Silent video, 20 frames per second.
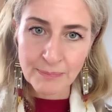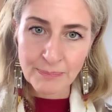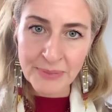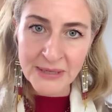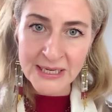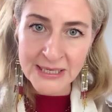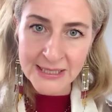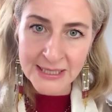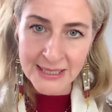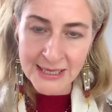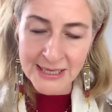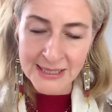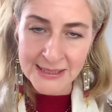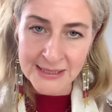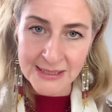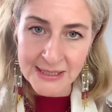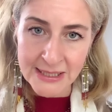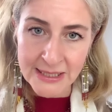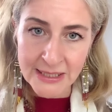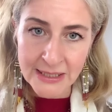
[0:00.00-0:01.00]

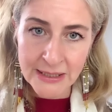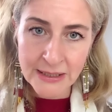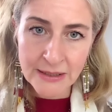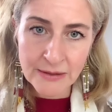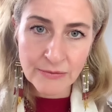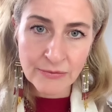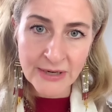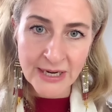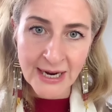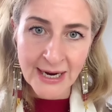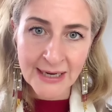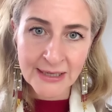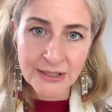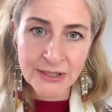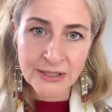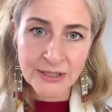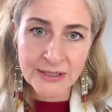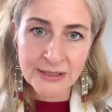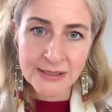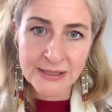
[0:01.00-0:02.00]
PTSD
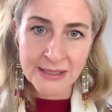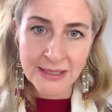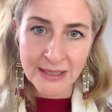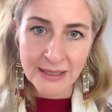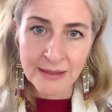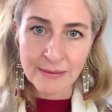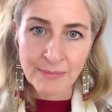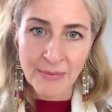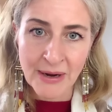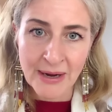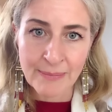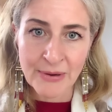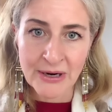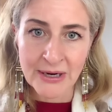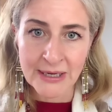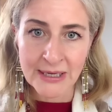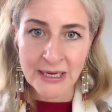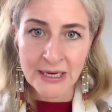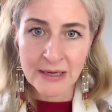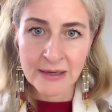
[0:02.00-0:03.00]
reactions in my
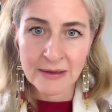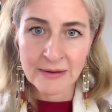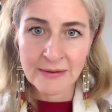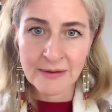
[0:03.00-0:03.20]
body.